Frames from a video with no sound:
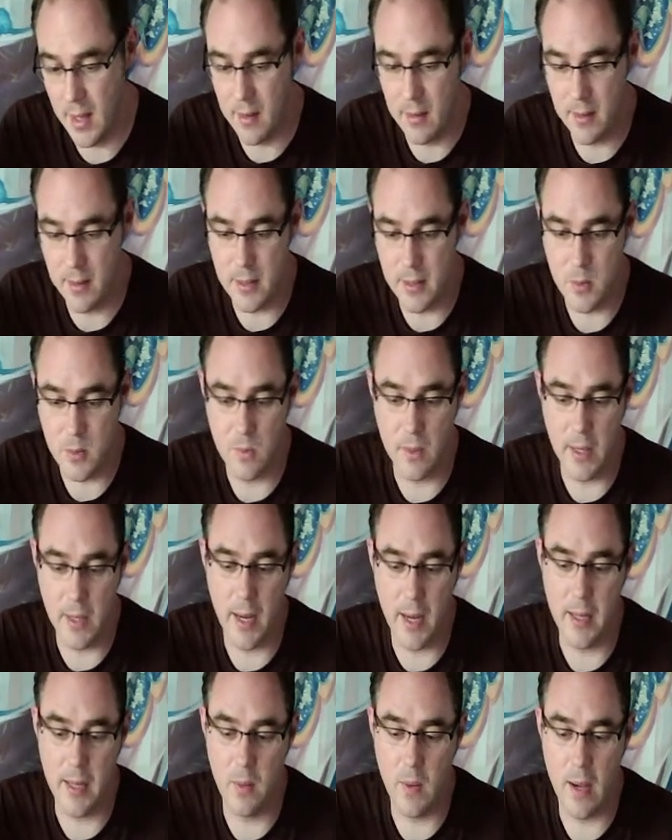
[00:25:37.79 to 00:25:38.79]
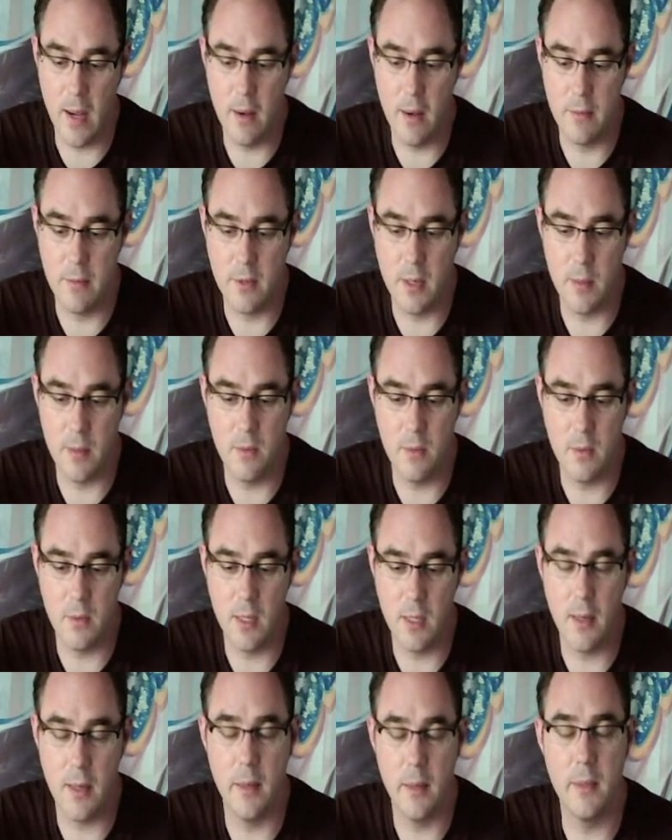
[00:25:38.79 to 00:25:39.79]
This will get you out of trouble
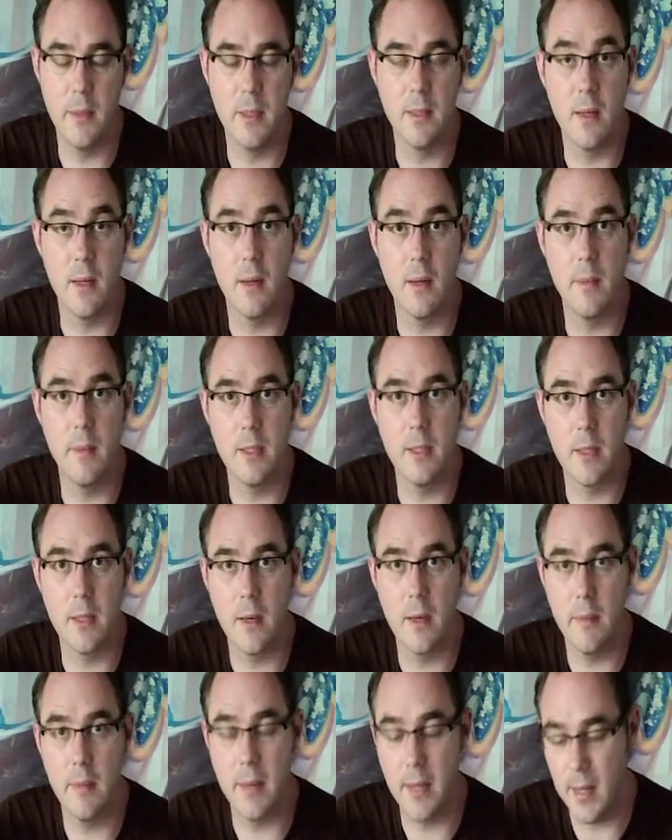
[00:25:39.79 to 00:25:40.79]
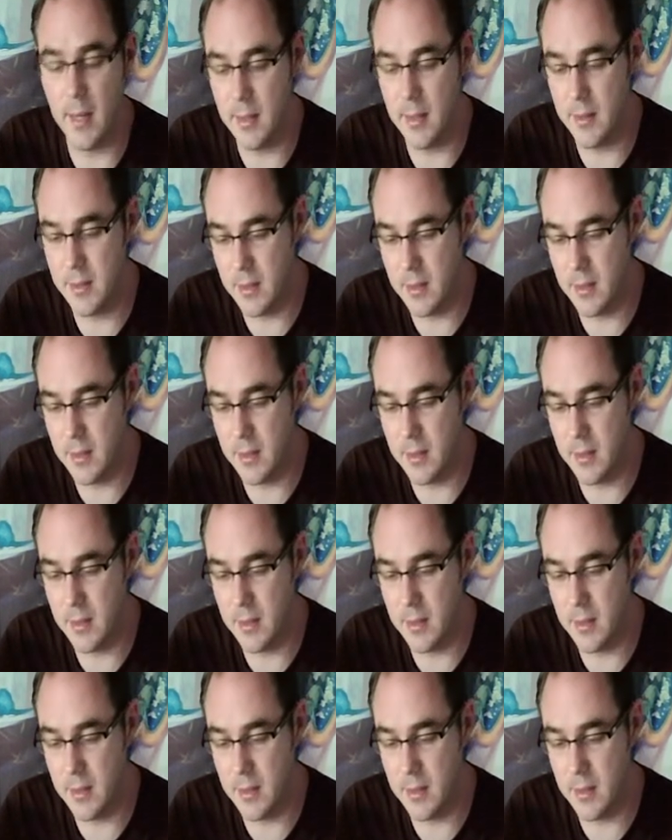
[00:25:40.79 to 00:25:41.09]
time and time and time again.